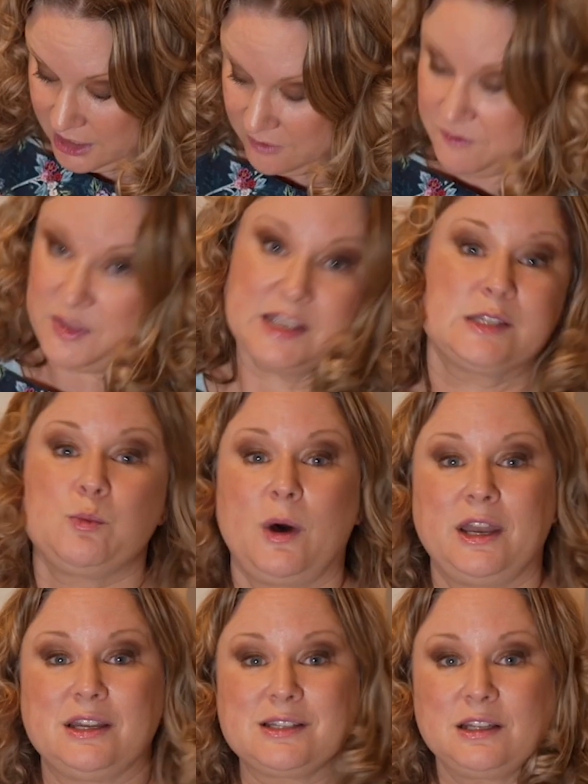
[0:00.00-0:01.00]
If this
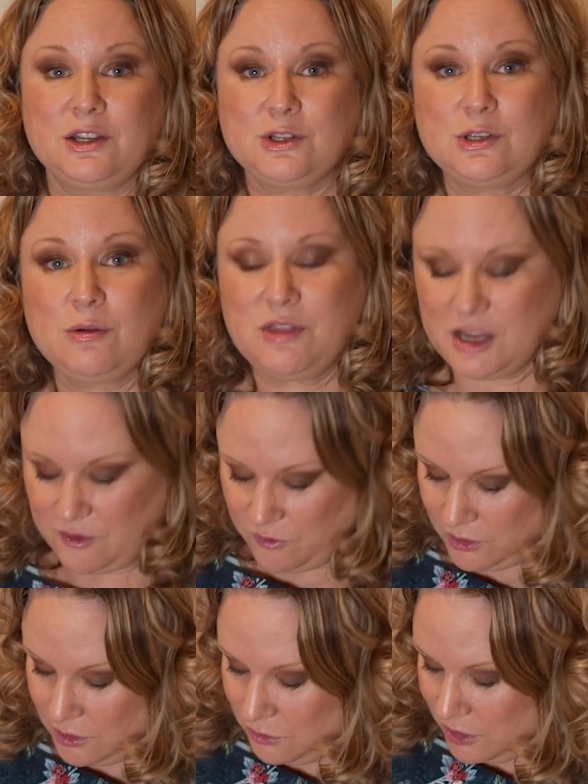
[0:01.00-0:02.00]
one is a little too thick
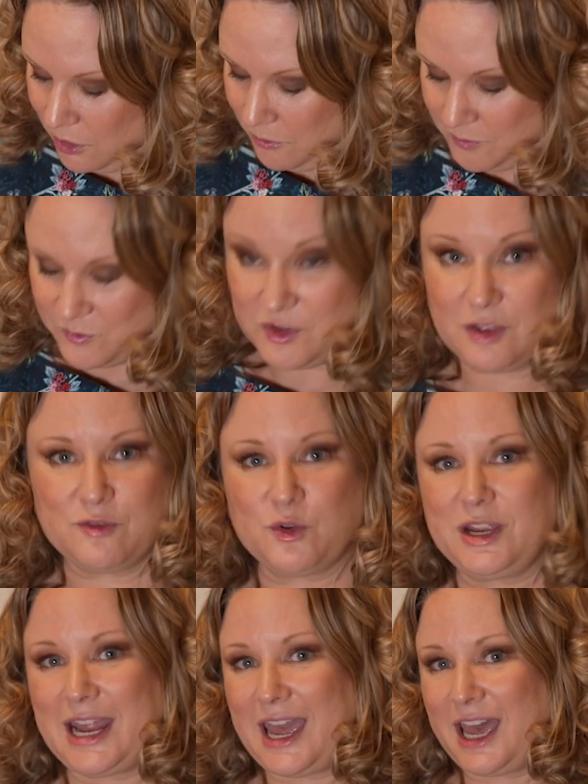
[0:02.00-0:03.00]
for you though, feel free to